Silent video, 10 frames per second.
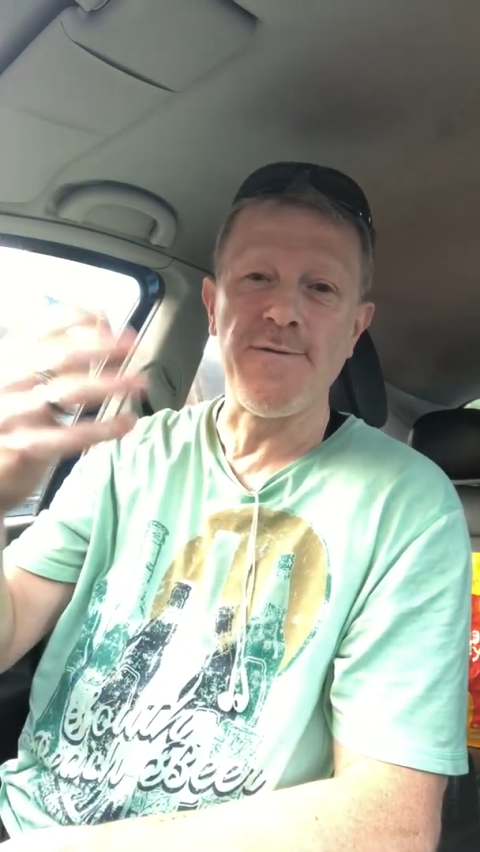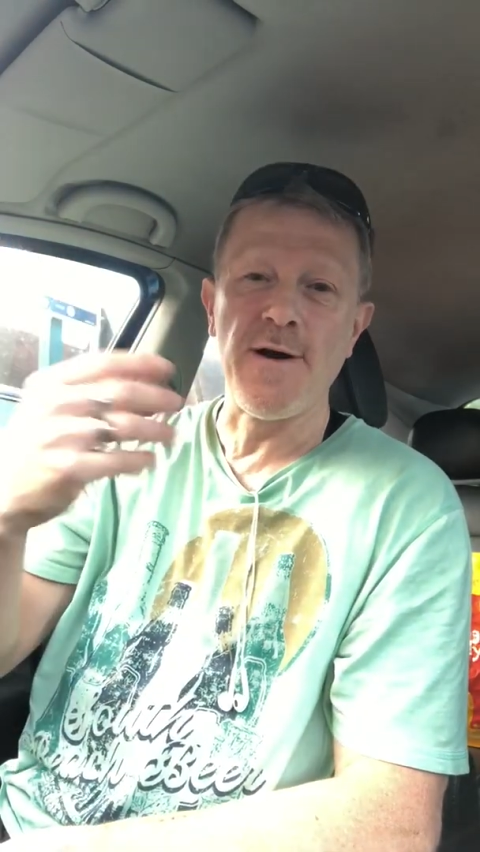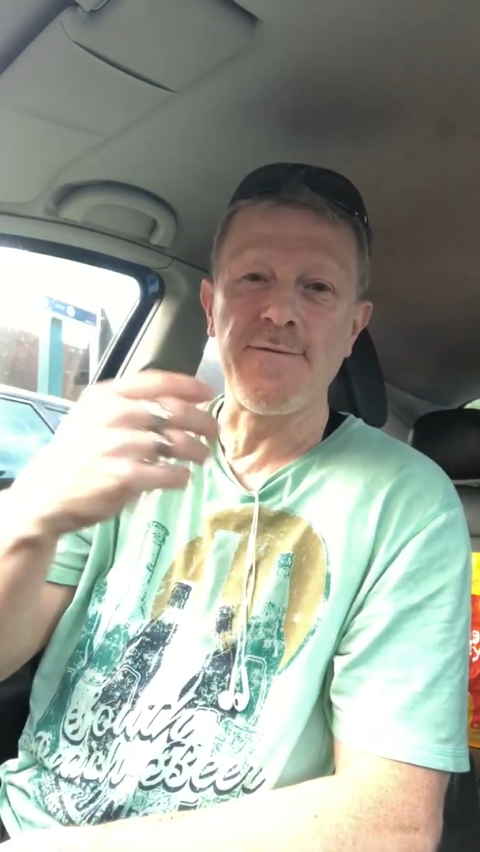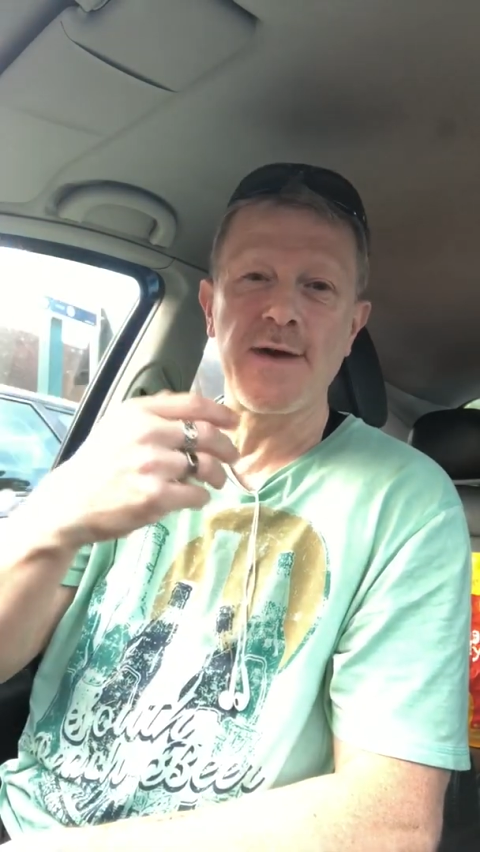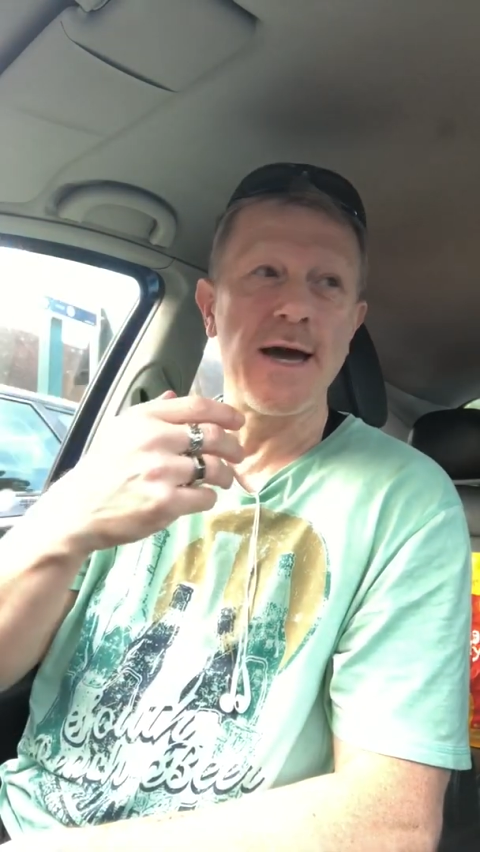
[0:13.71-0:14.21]

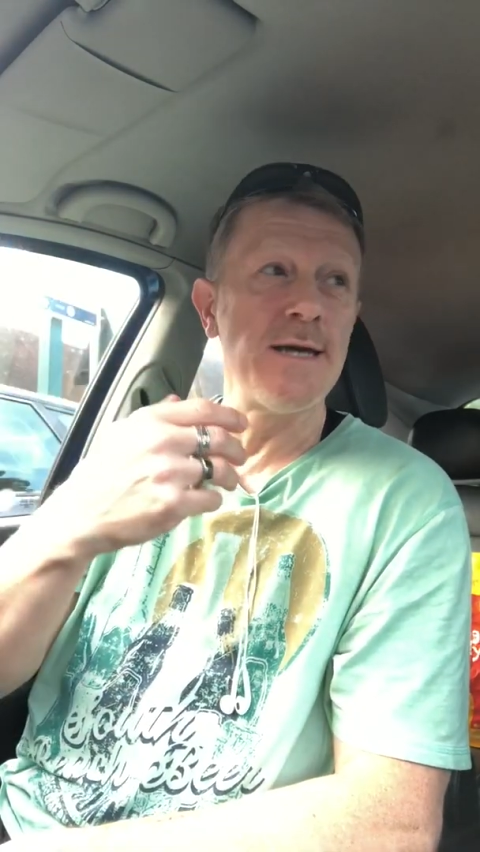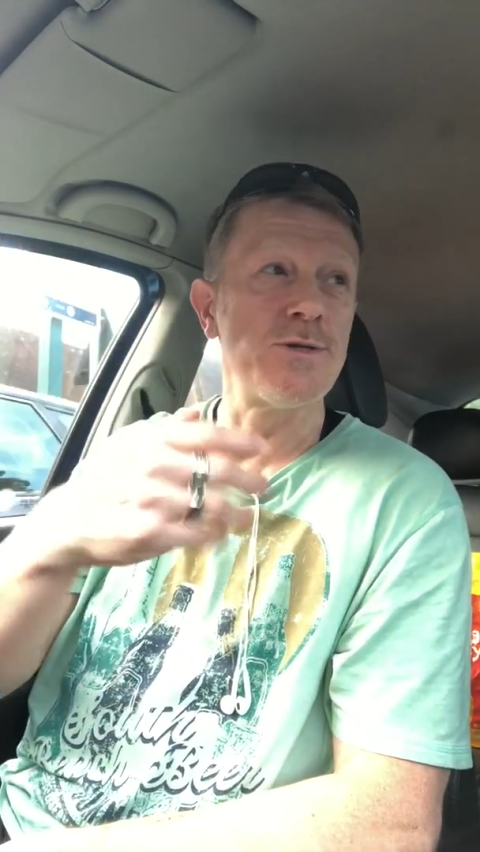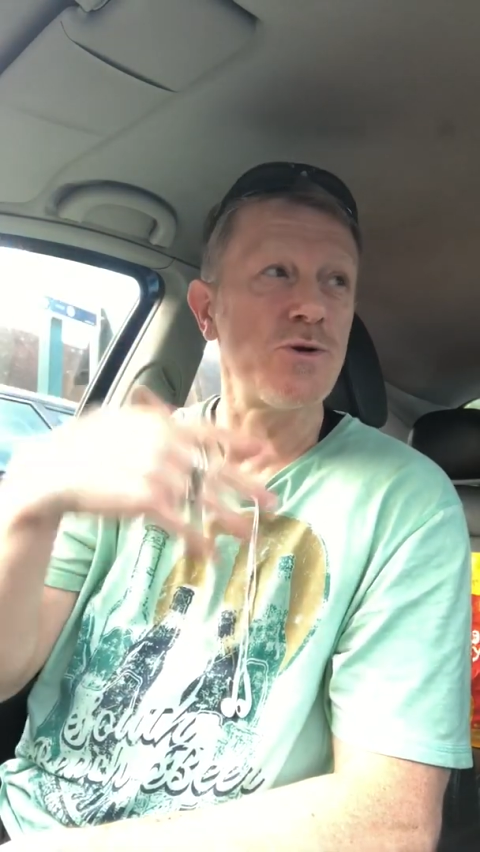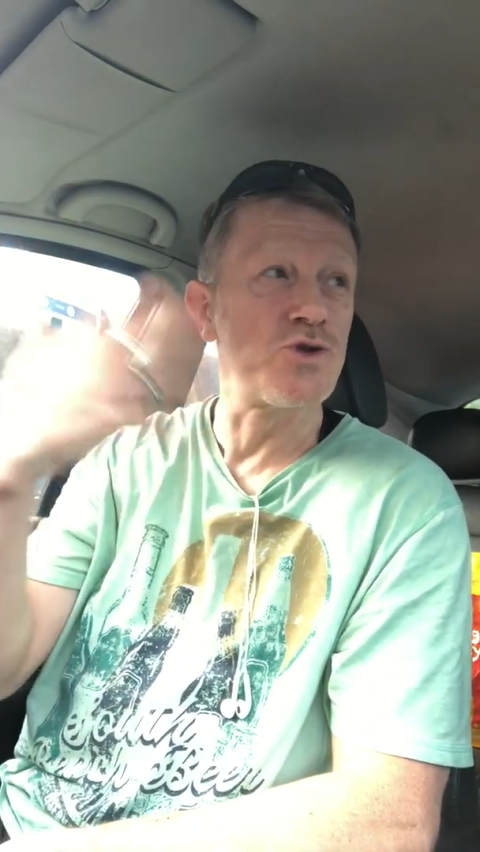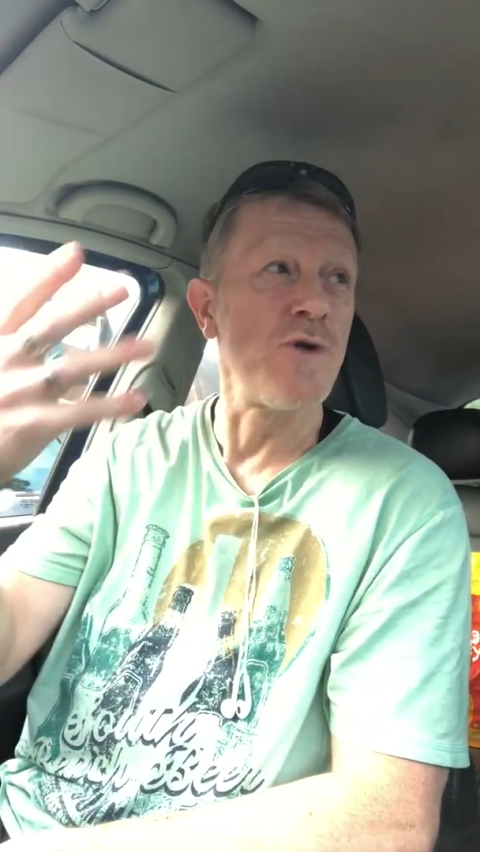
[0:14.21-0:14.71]
5k
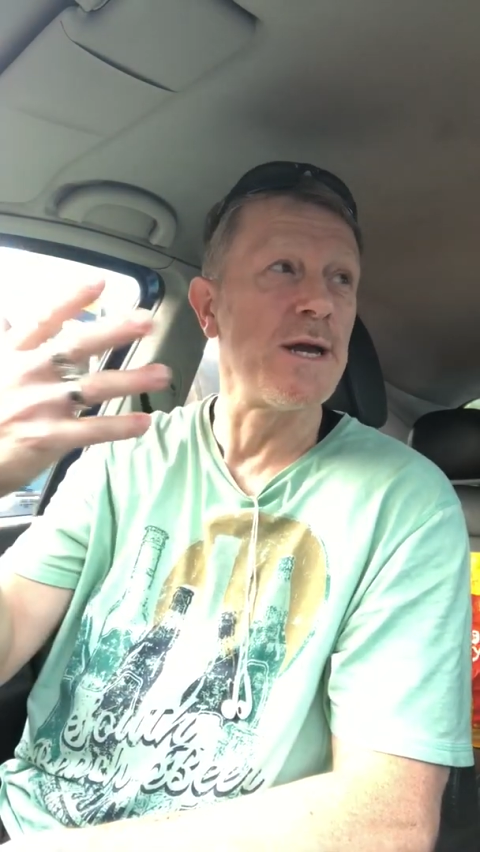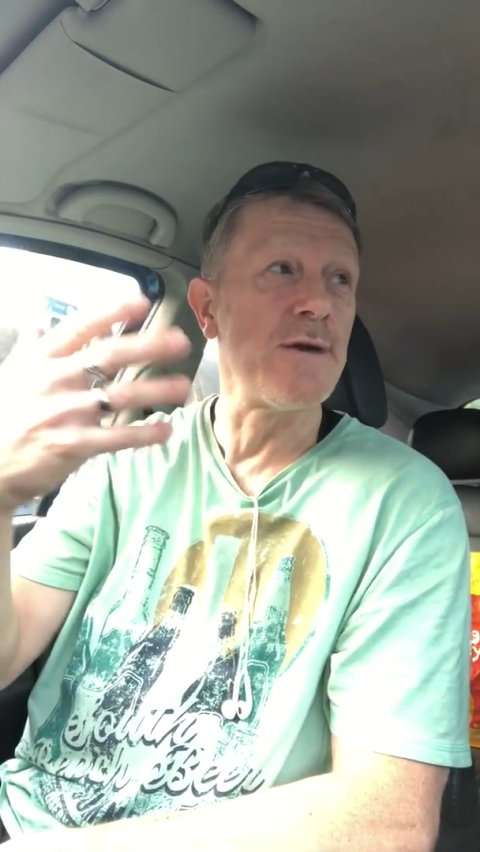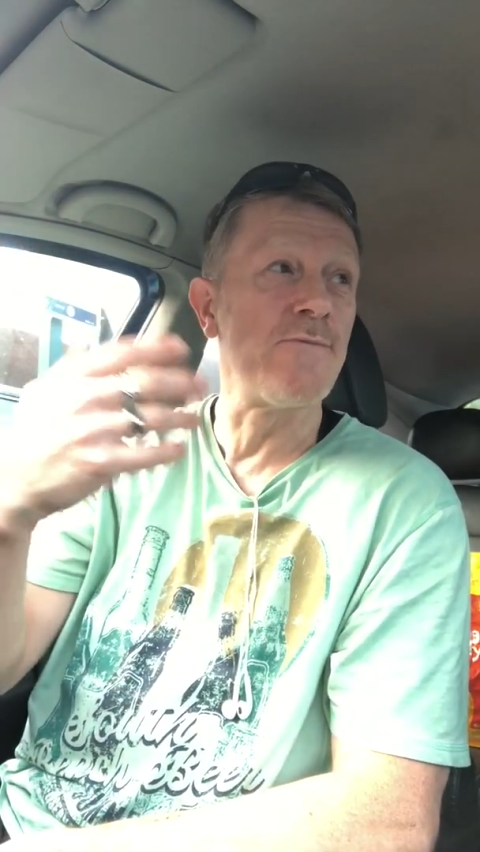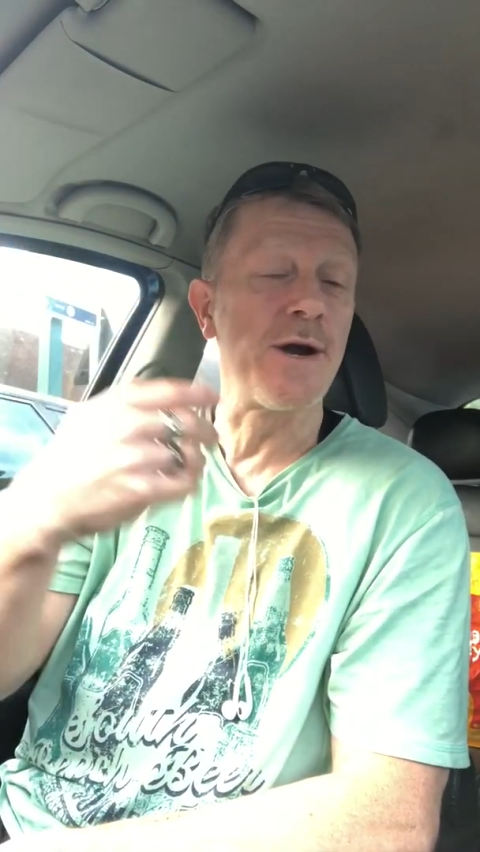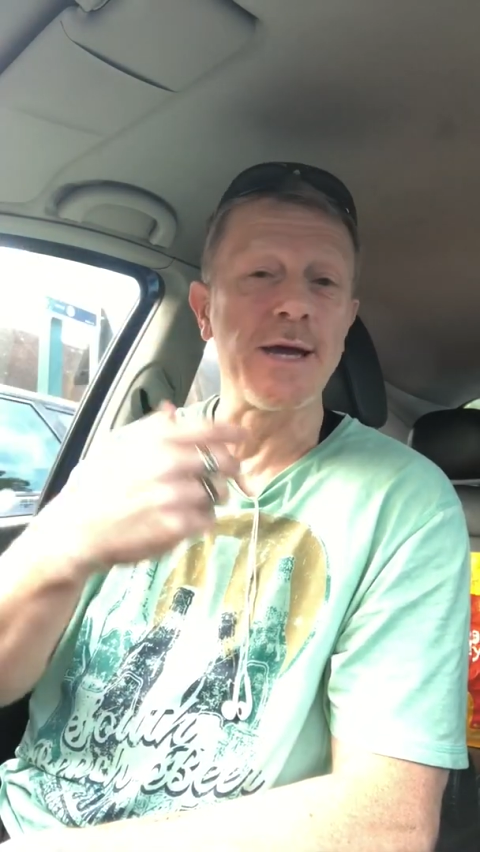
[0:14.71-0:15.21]
sort of
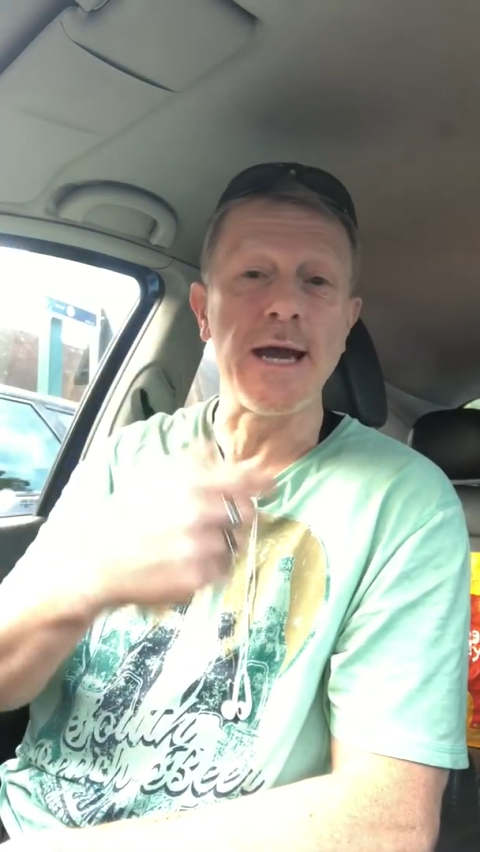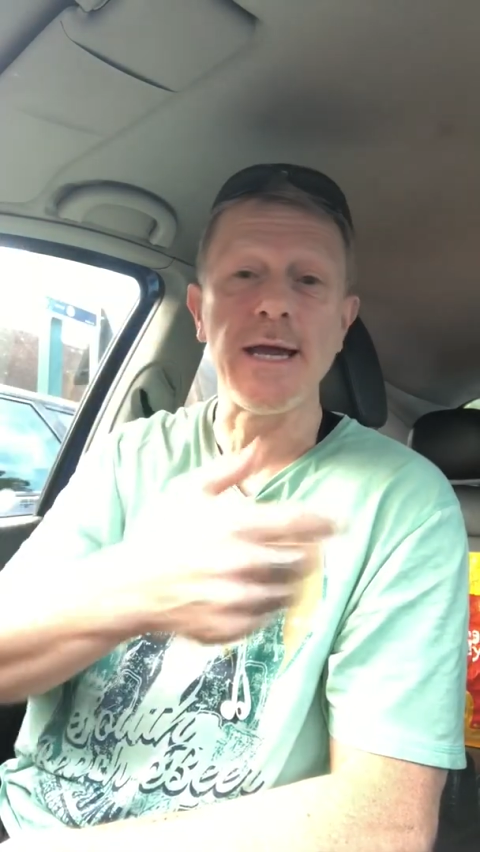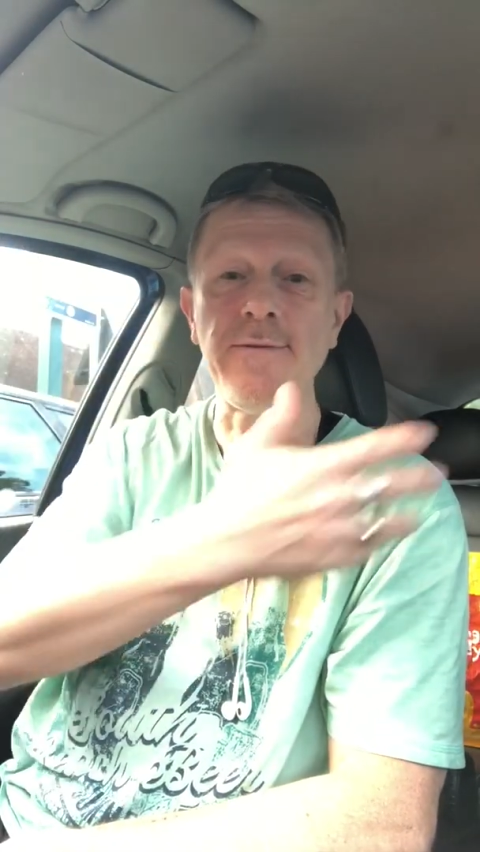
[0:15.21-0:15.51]
training run again,